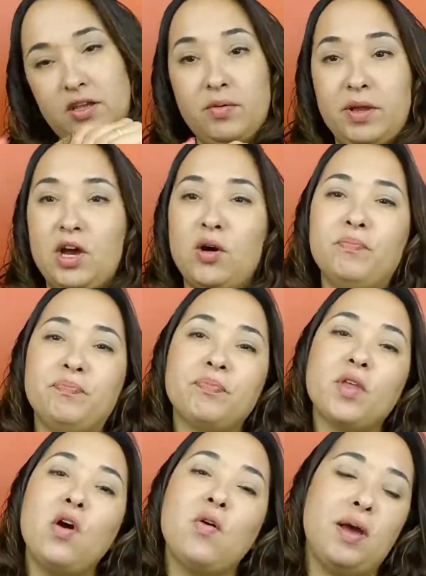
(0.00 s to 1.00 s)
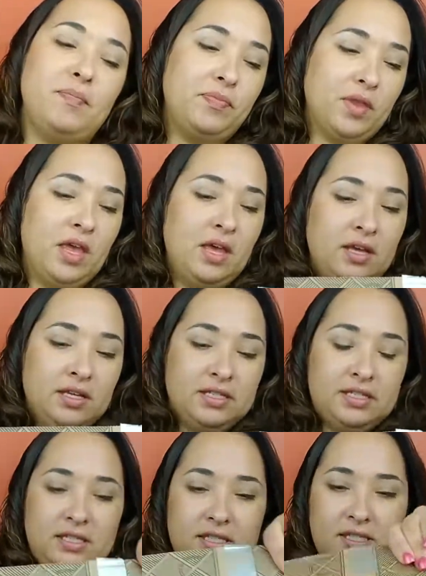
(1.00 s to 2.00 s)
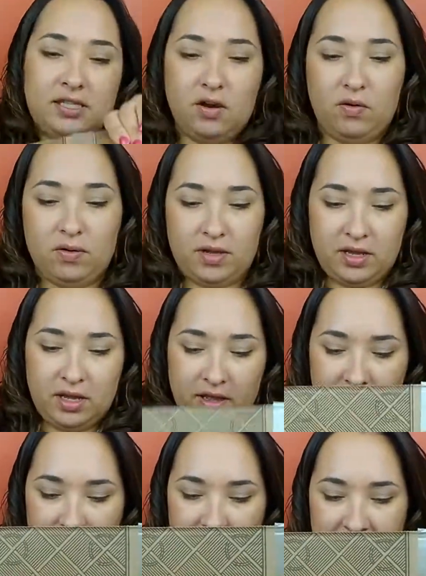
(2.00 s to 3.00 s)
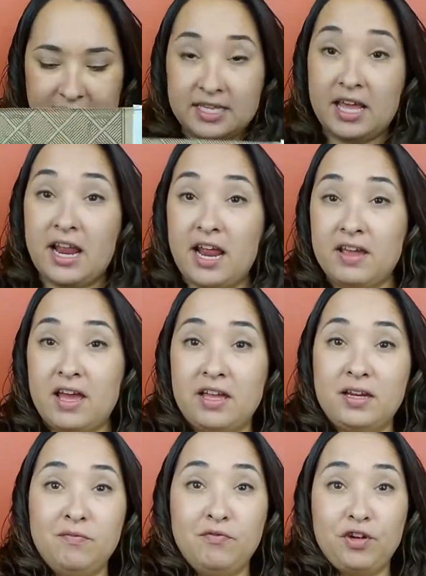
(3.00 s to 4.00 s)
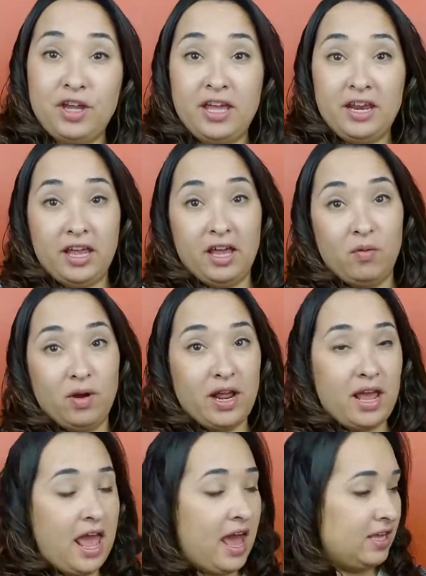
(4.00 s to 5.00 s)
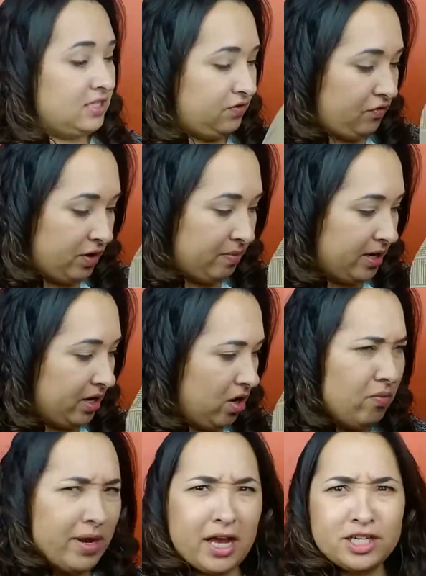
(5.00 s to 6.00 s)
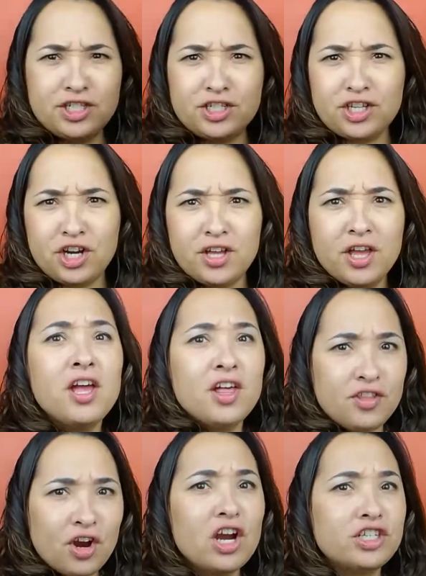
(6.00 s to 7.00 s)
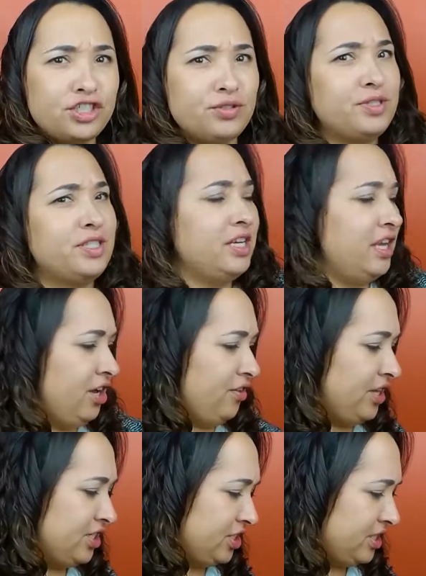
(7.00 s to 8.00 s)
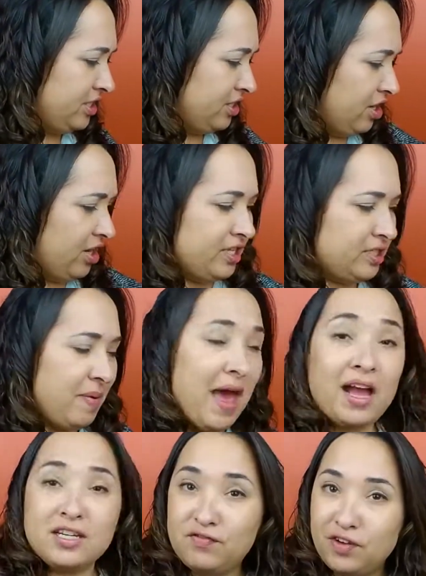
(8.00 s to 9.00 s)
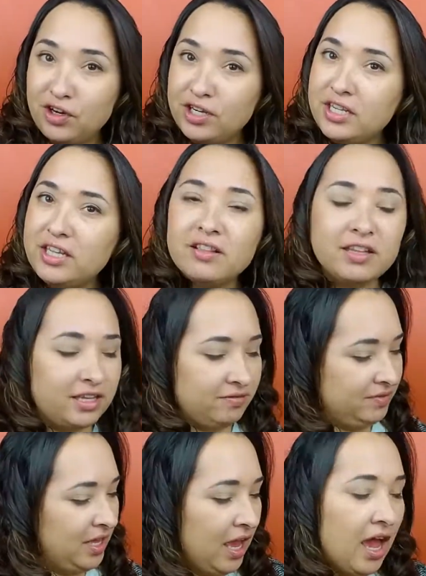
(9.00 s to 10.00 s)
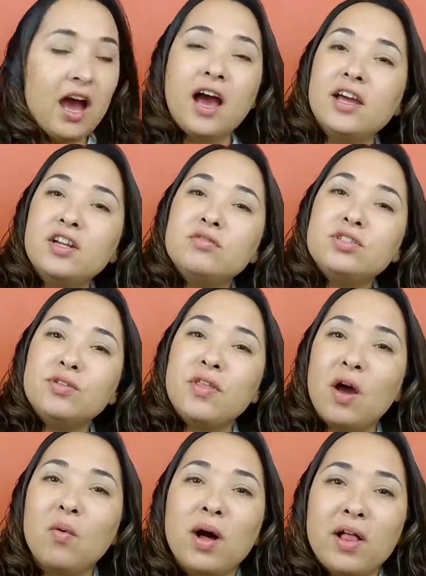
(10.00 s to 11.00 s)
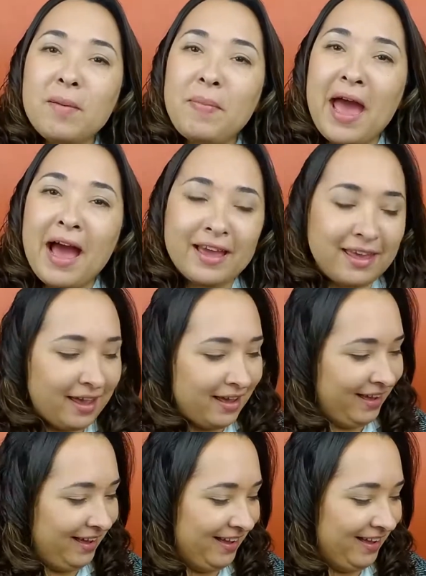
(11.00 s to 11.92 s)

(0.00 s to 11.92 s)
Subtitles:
There we go. Okay, so like I said, I kind of forgetting what I asked for, but oh my gosh, there are shoes in here. It's packed very neatly. I don't do that well at packing.